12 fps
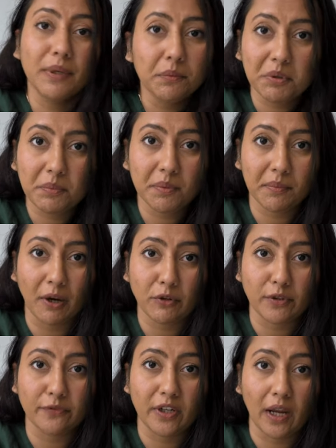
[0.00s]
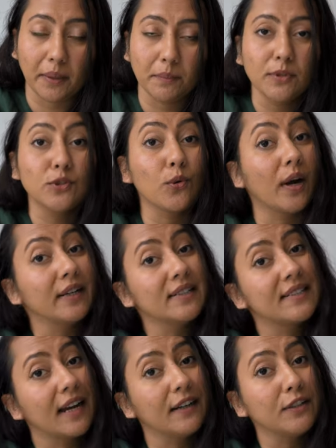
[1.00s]
minimum amount of time, so I
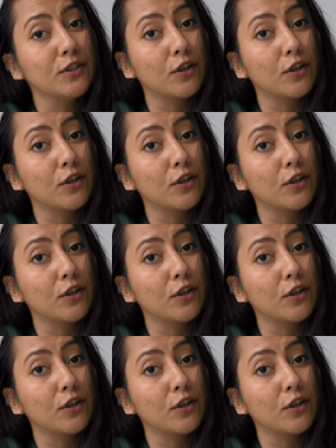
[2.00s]
decided